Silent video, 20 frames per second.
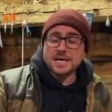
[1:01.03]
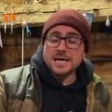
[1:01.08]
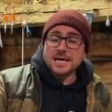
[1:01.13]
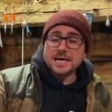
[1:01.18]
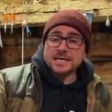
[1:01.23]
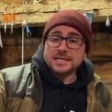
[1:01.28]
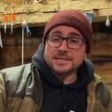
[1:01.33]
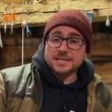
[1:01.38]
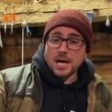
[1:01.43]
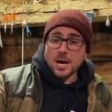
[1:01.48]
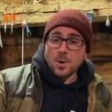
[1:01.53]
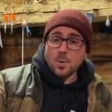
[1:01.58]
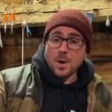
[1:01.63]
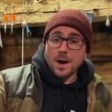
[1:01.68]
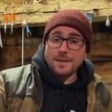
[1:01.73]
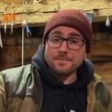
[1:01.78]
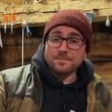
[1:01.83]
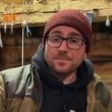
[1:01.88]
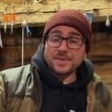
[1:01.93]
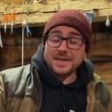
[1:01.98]

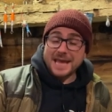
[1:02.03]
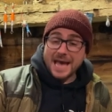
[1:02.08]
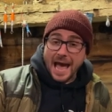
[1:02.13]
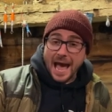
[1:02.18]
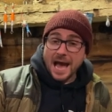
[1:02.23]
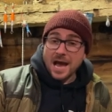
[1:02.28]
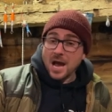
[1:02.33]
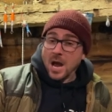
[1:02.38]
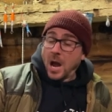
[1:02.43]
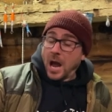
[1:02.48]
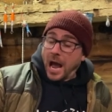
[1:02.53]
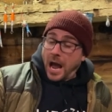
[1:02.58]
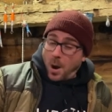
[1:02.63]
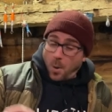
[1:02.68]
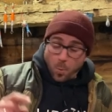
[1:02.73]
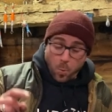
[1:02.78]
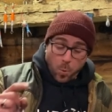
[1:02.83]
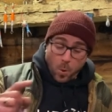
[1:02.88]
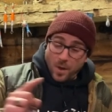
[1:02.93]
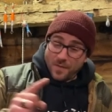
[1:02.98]
So yeah.
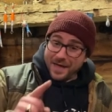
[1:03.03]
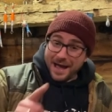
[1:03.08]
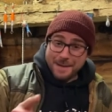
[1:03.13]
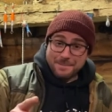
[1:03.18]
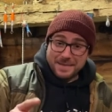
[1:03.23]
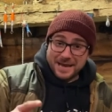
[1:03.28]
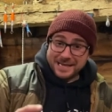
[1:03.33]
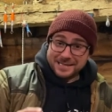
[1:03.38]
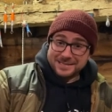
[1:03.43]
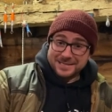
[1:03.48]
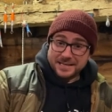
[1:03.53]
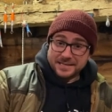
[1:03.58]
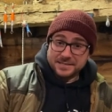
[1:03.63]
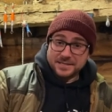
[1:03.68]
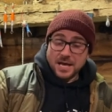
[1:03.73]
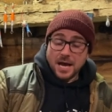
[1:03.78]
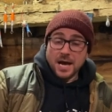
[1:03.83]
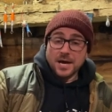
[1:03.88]
What that means is, though,